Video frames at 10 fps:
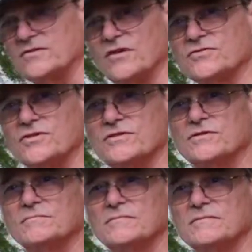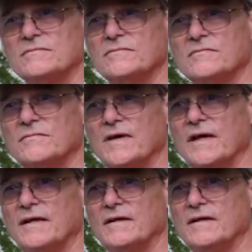our system.
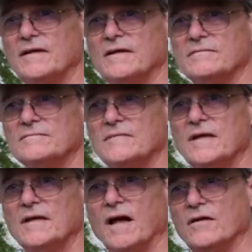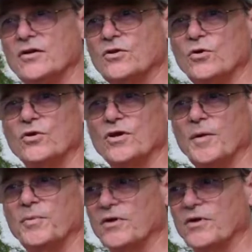And I'll include a couple